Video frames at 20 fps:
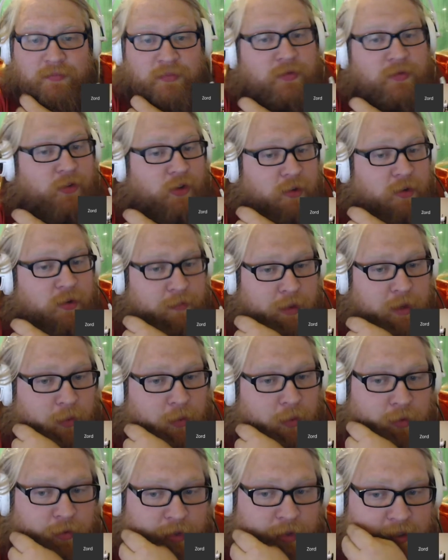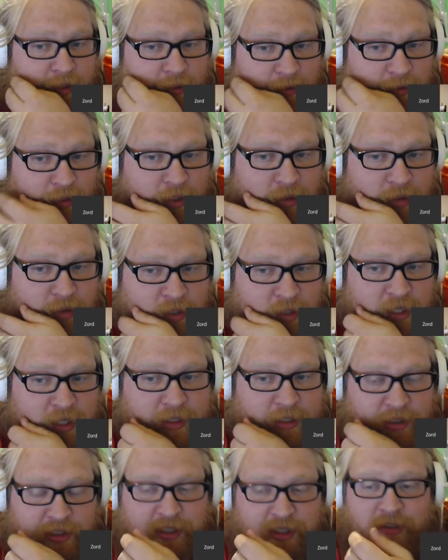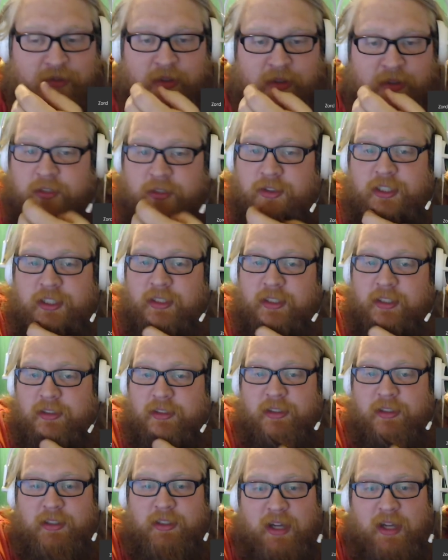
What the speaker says: for people to get Racer chairs.